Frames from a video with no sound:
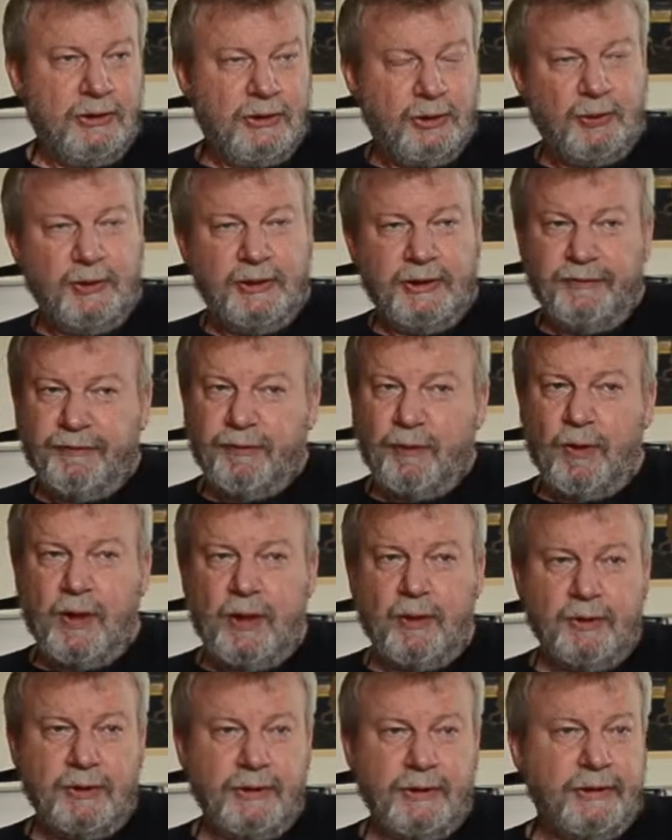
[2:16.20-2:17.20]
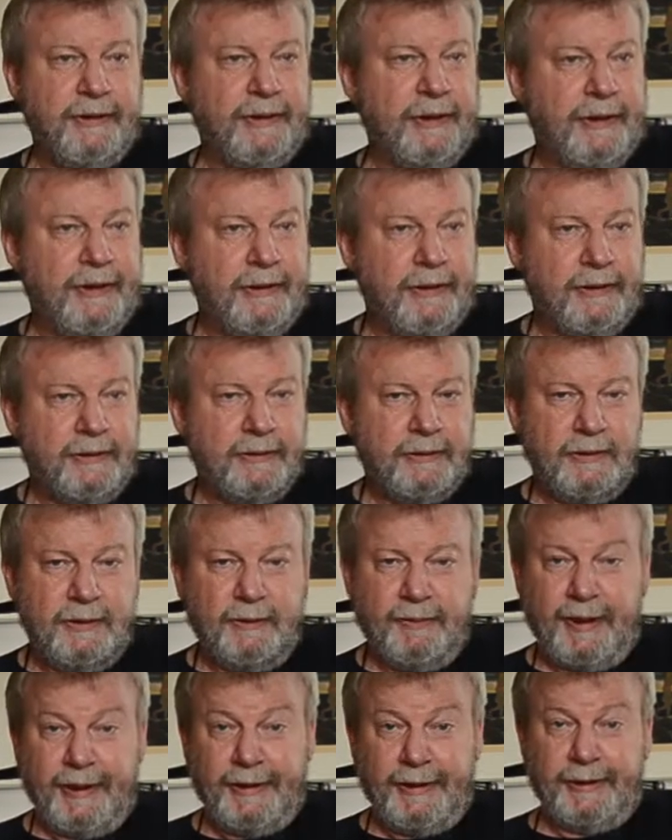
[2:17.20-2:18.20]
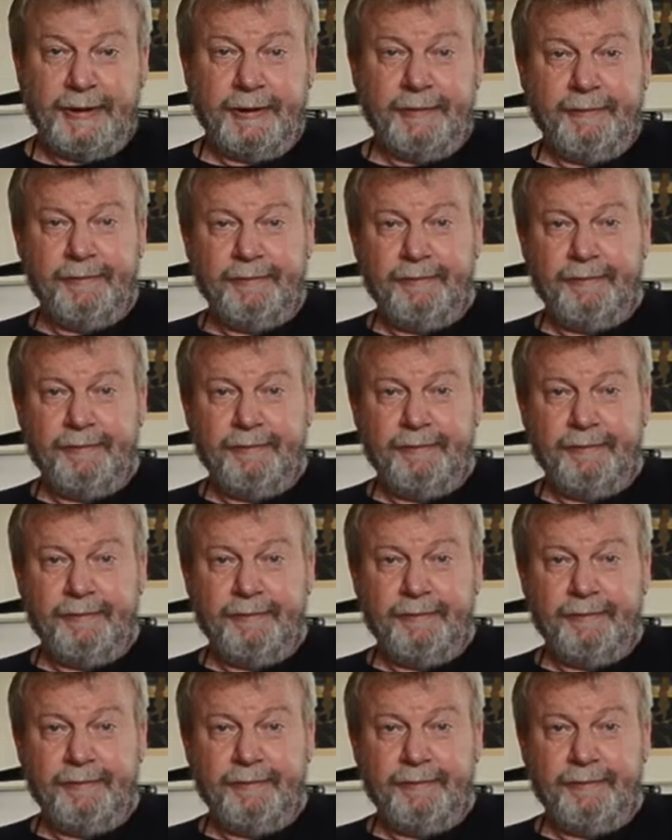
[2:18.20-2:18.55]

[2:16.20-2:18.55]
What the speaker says: 24 hours a day a painter.